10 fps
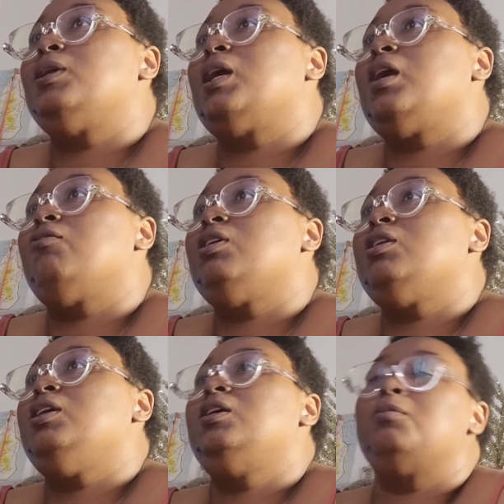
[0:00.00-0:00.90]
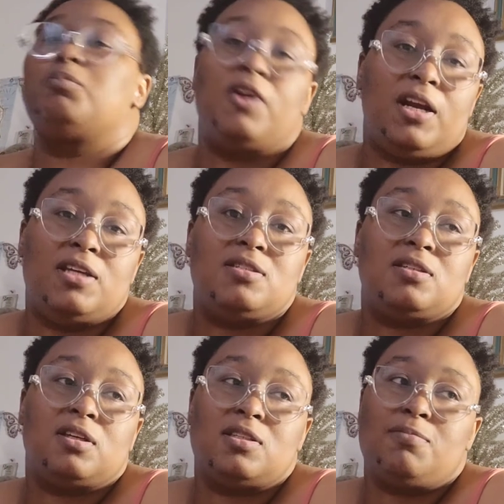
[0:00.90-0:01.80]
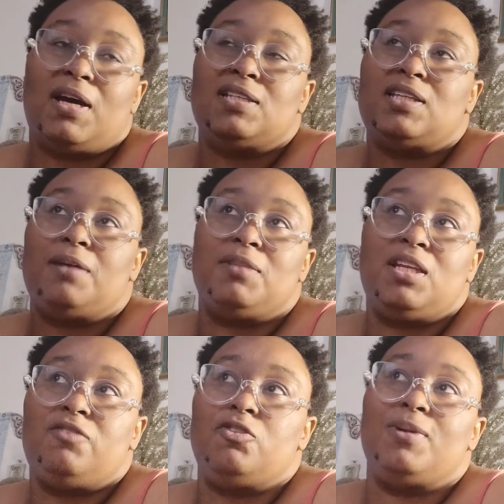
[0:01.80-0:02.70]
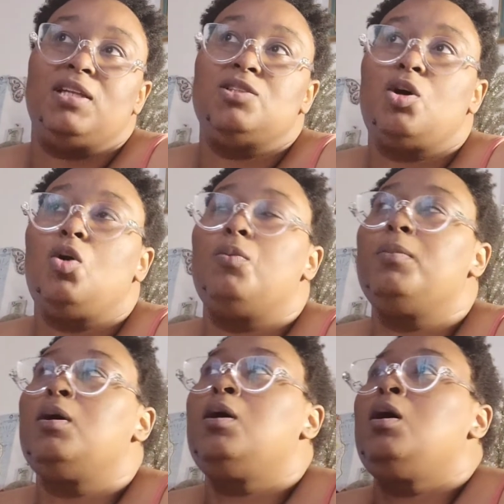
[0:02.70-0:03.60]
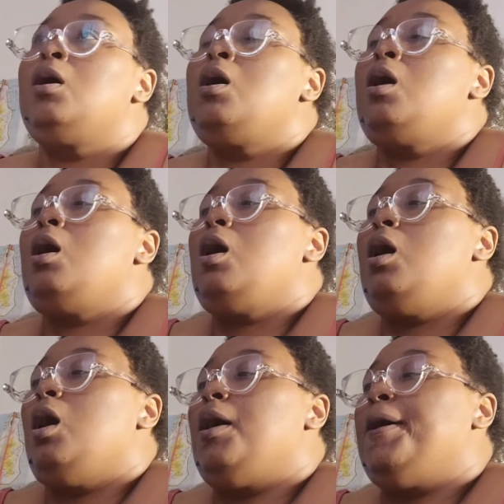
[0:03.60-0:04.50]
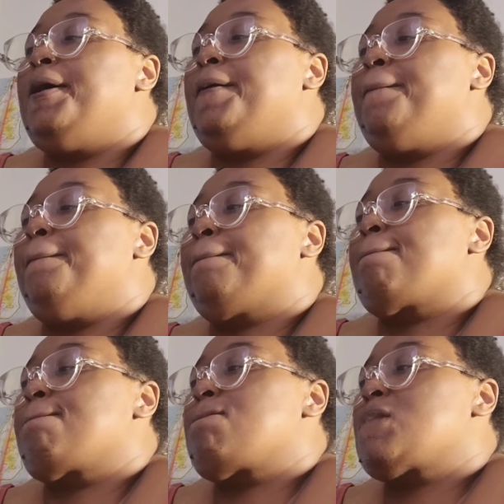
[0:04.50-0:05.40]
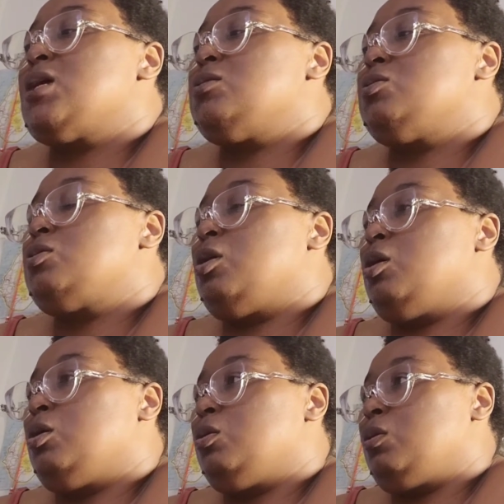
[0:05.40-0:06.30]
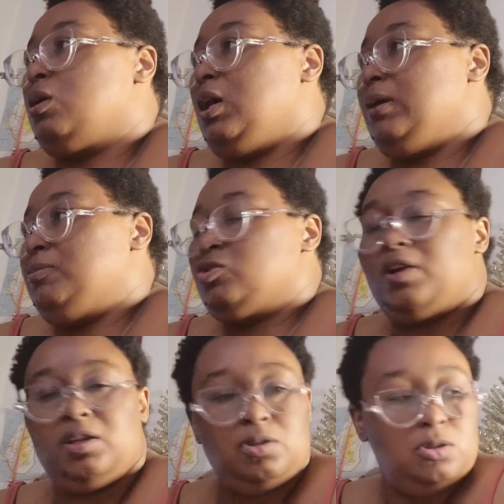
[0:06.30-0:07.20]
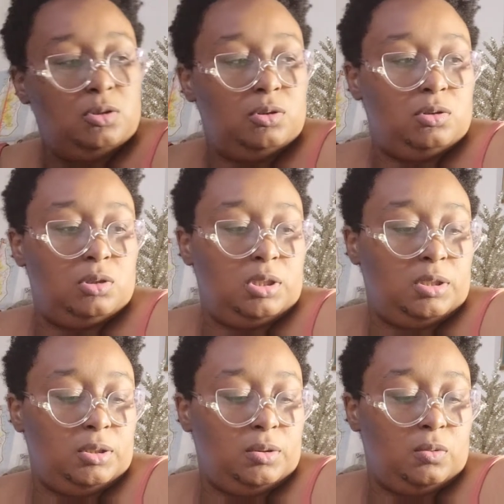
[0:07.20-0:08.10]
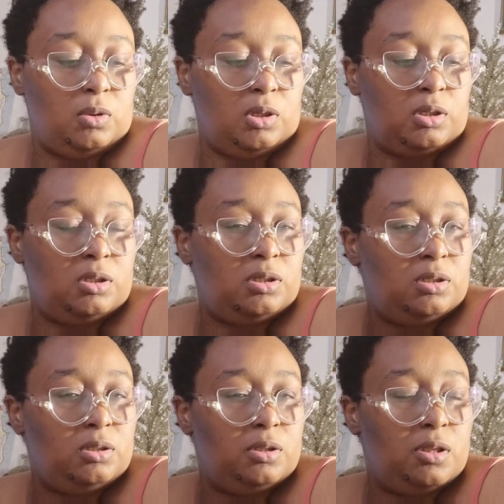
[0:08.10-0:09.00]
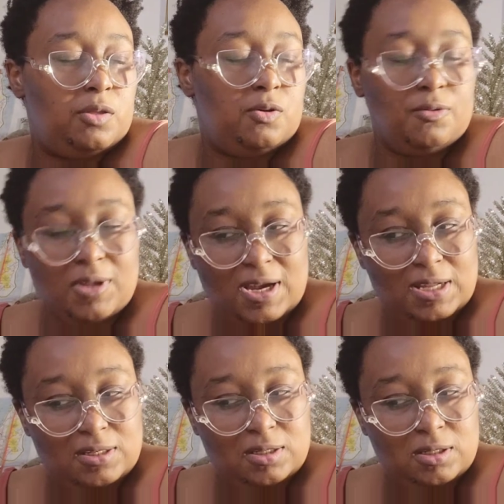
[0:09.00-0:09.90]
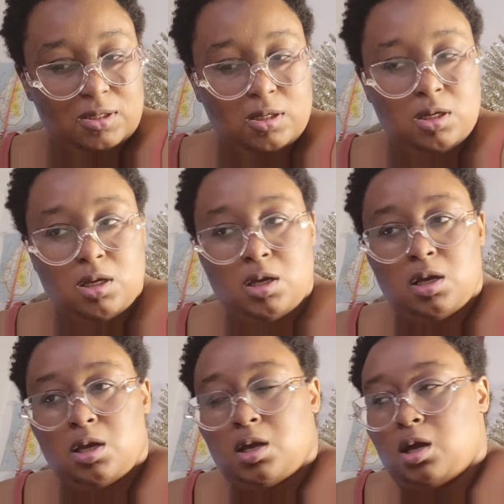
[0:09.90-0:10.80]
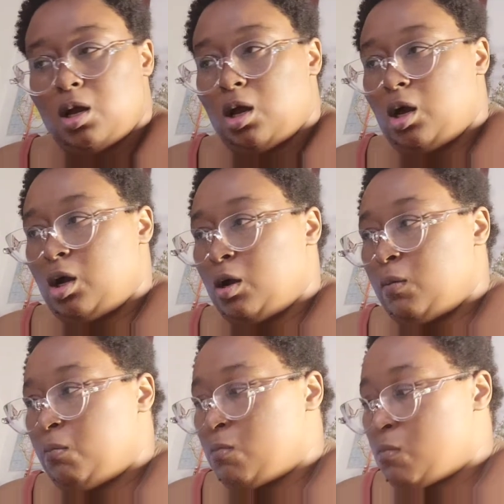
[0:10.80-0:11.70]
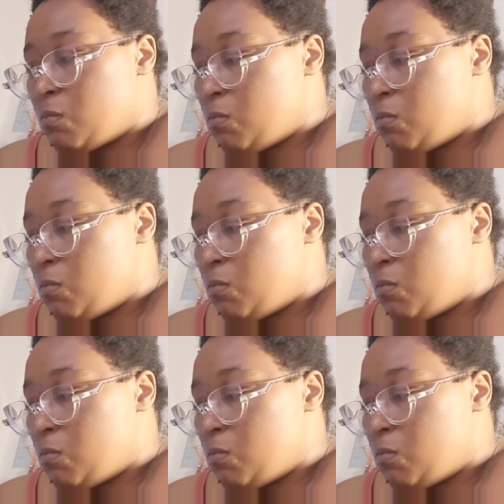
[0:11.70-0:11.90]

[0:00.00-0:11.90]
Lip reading: and can't really decompress because by the time then everybody's home. Um, so I'm trying to work through that. Um,